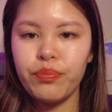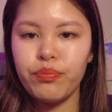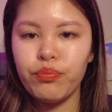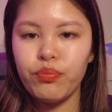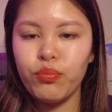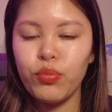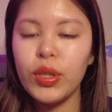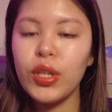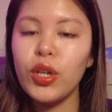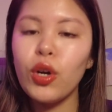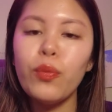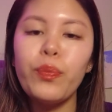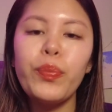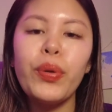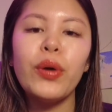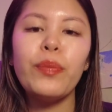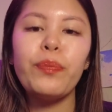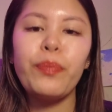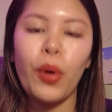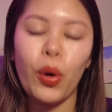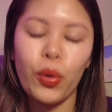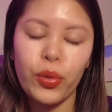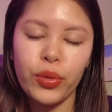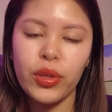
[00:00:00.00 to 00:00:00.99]
we don't put
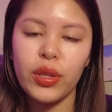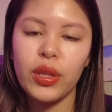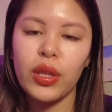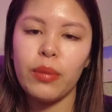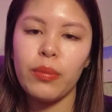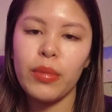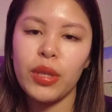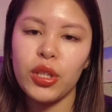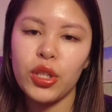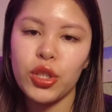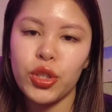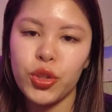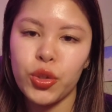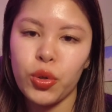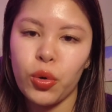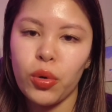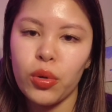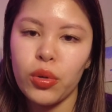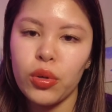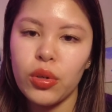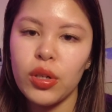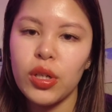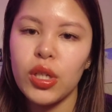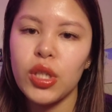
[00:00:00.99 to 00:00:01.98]
both of them in the
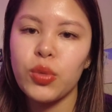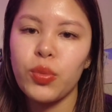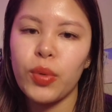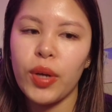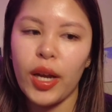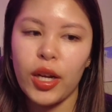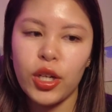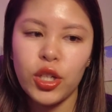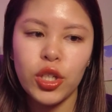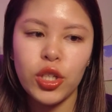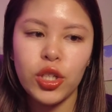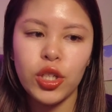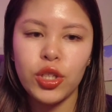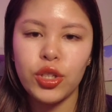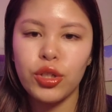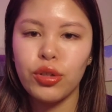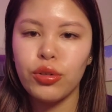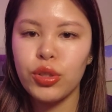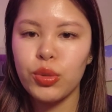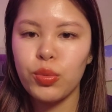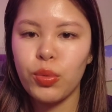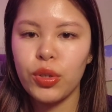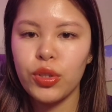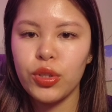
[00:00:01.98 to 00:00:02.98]
strollers. We actually just
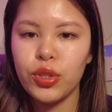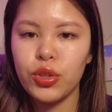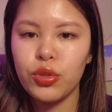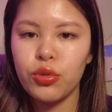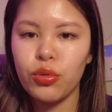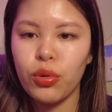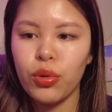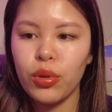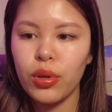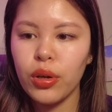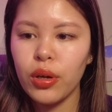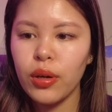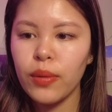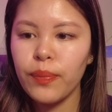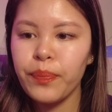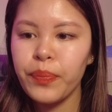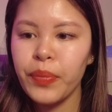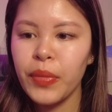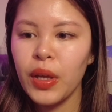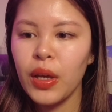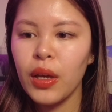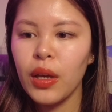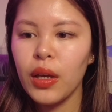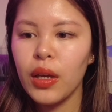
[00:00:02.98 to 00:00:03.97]
use one stroller.
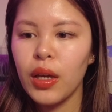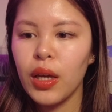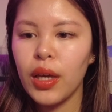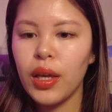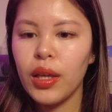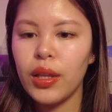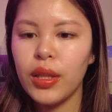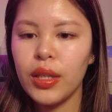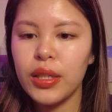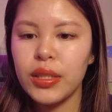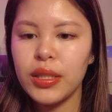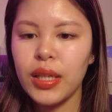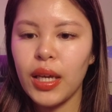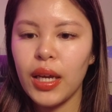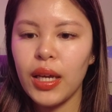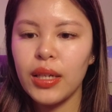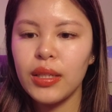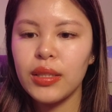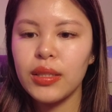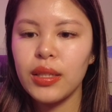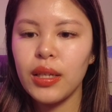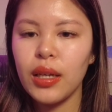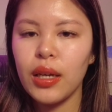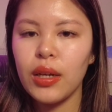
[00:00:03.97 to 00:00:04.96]
In this
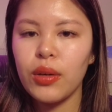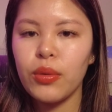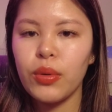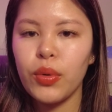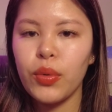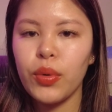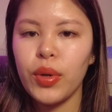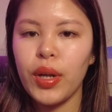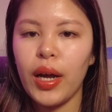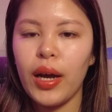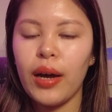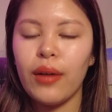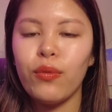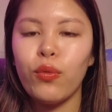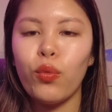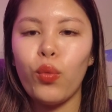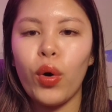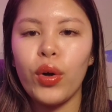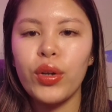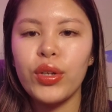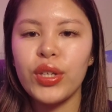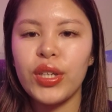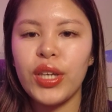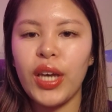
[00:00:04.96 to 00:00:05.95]
case, like, we would have
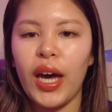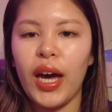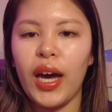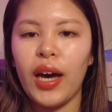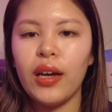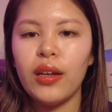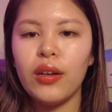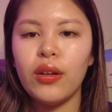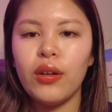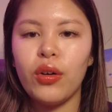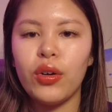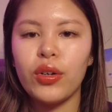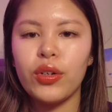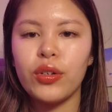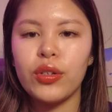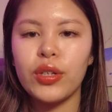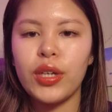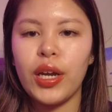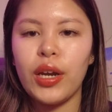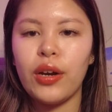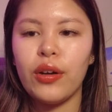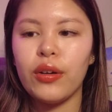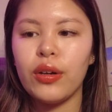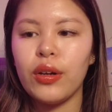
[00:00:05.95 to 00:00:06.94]
1 cat on our
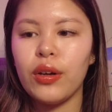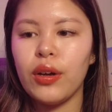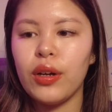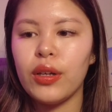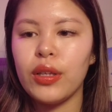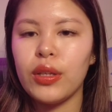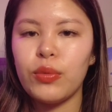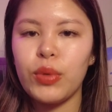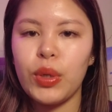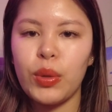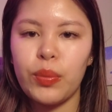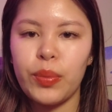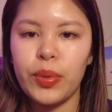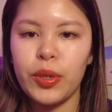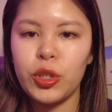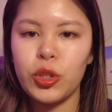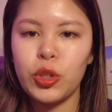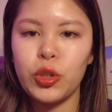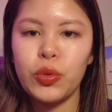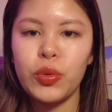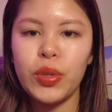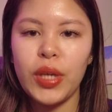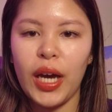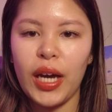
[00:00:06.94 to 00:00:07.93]
carrier and then we would put
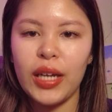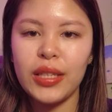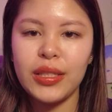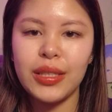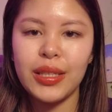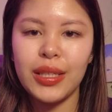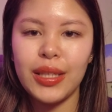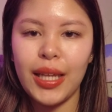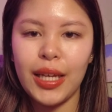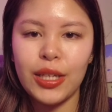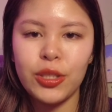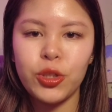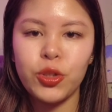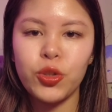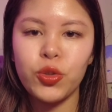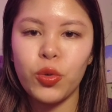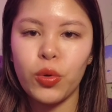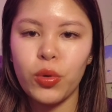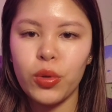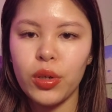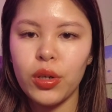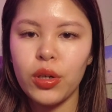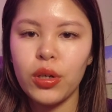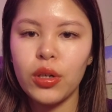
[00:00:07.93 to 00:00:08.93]
2 cats in that
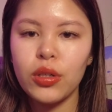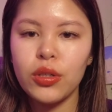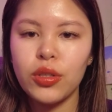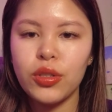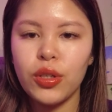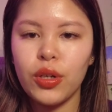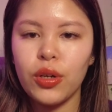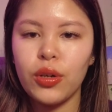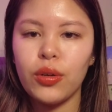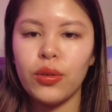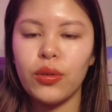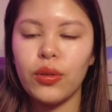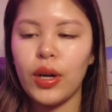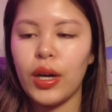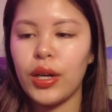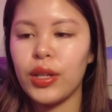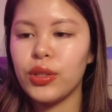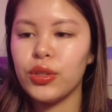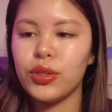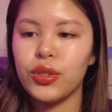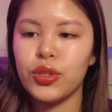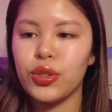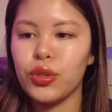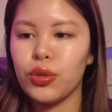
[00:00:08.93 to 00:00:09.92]
stroller. So
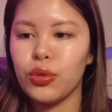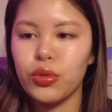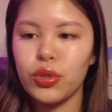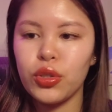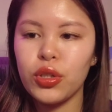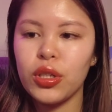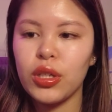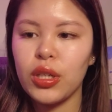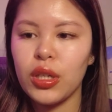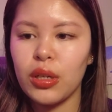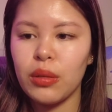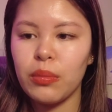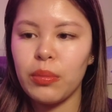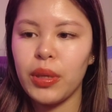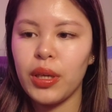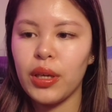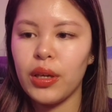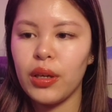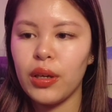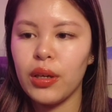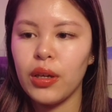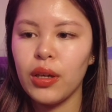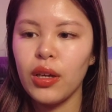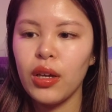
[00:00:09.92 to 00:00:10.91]
it's usually going to
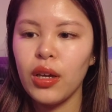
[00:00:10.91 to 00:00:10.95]
be